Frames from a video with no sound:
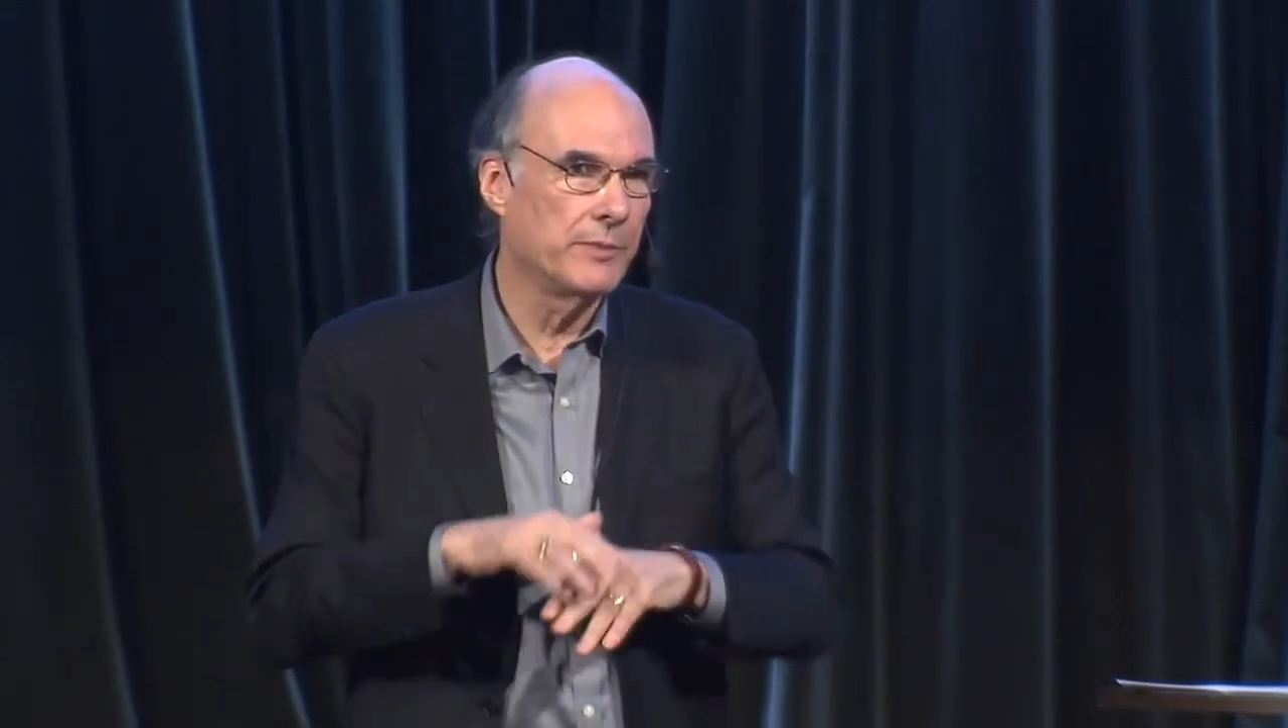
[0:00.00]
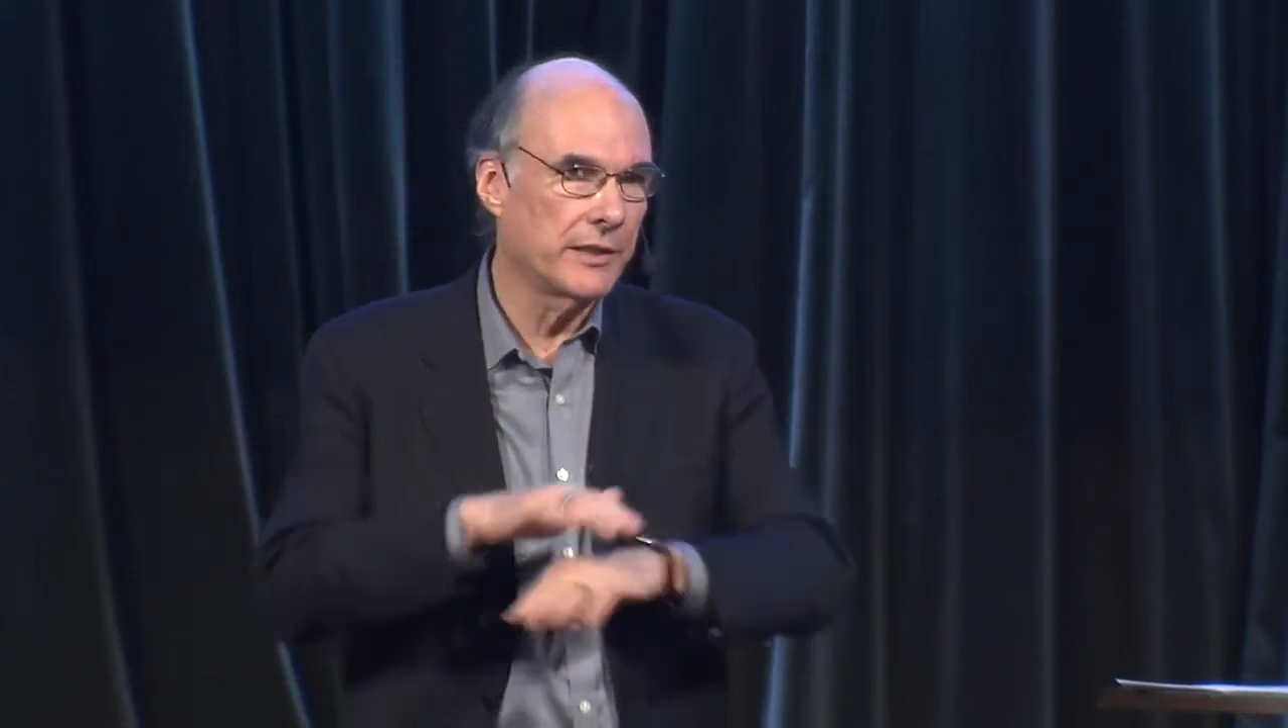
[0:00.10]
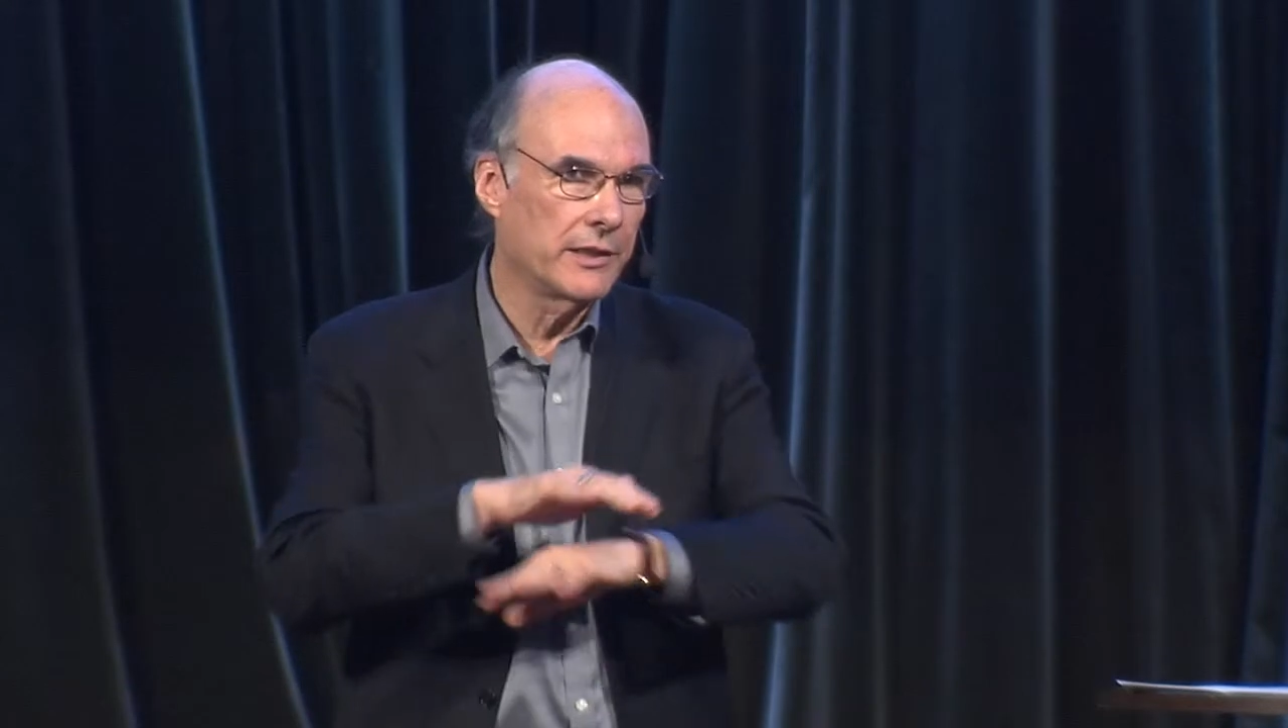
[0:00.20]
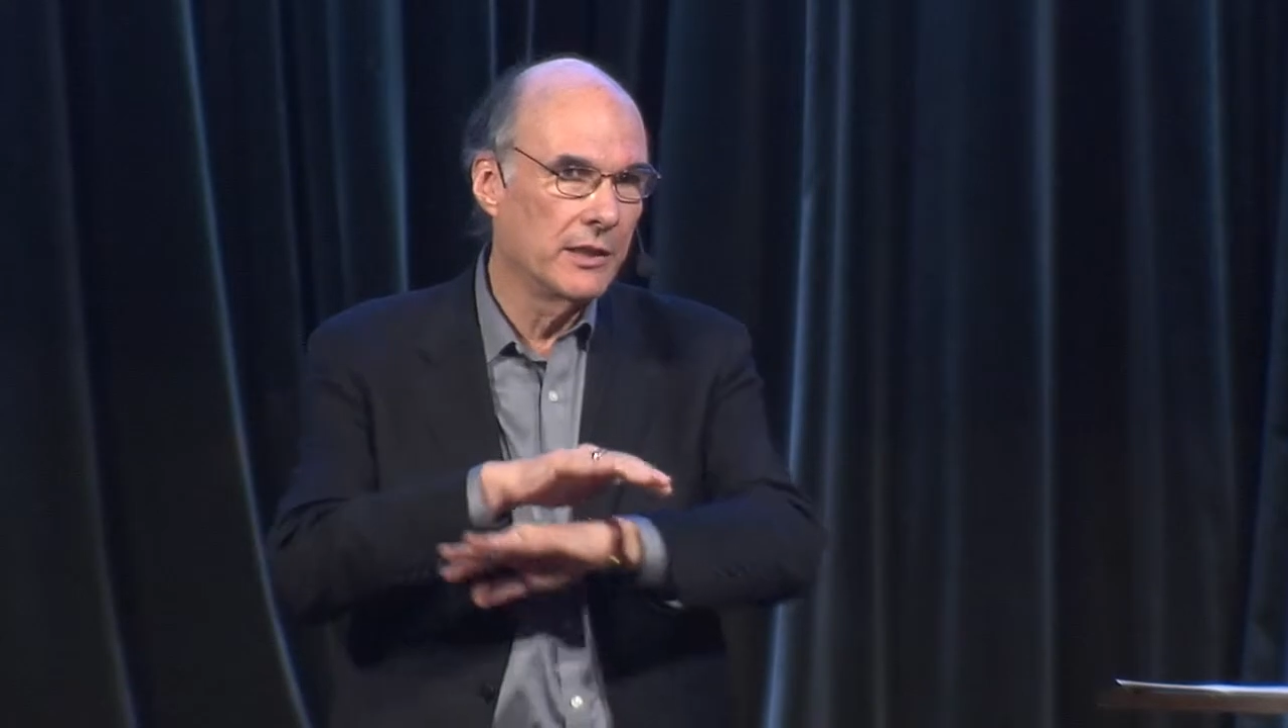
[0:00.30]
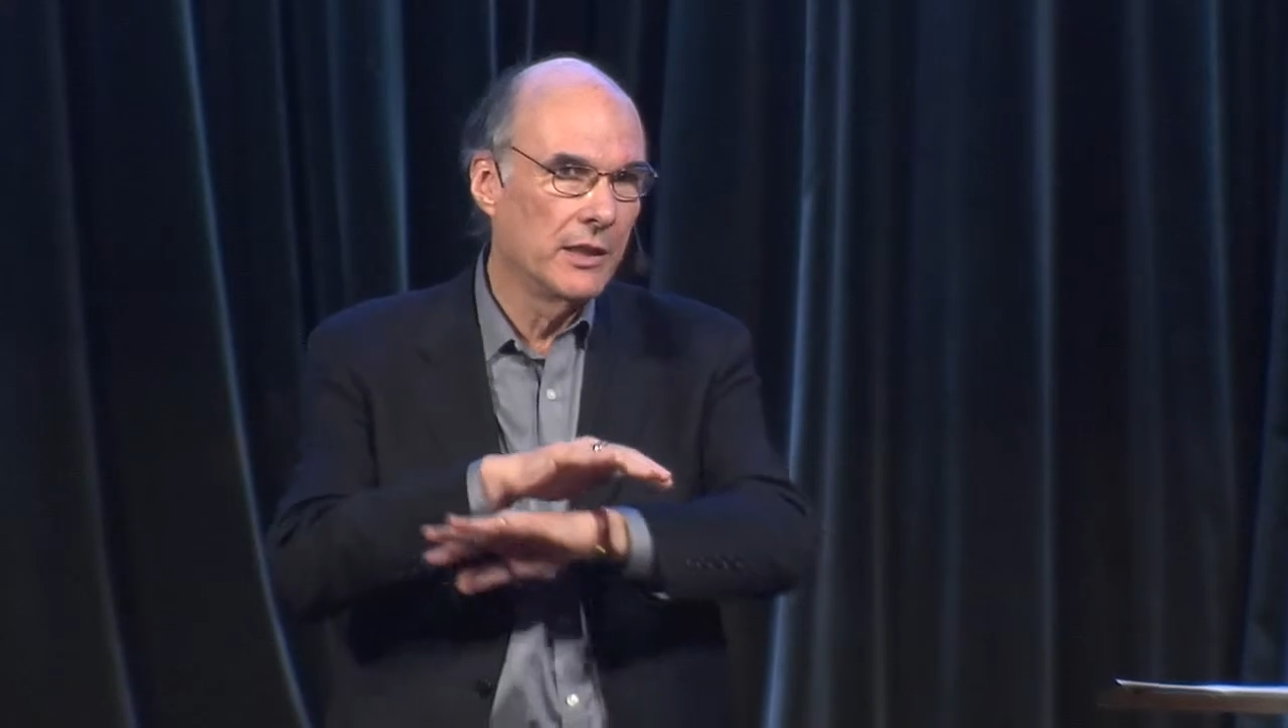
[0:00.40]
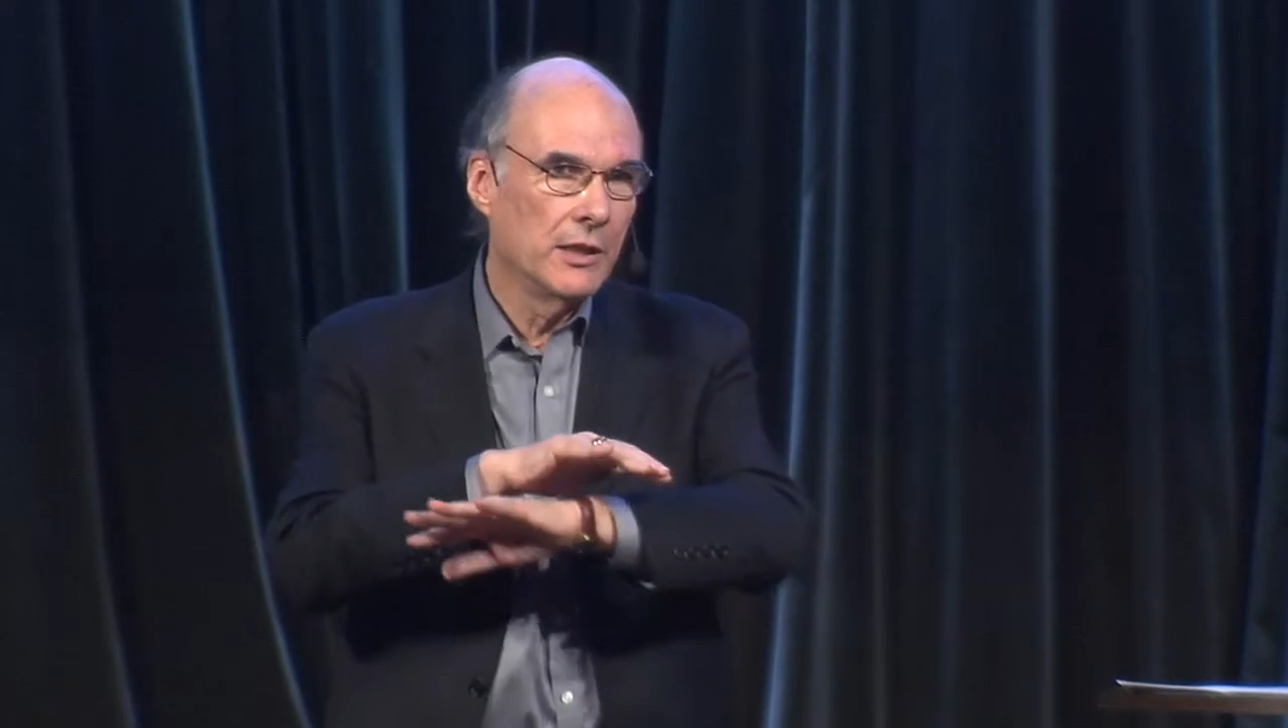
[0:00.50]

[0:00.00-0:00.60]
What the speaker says: but the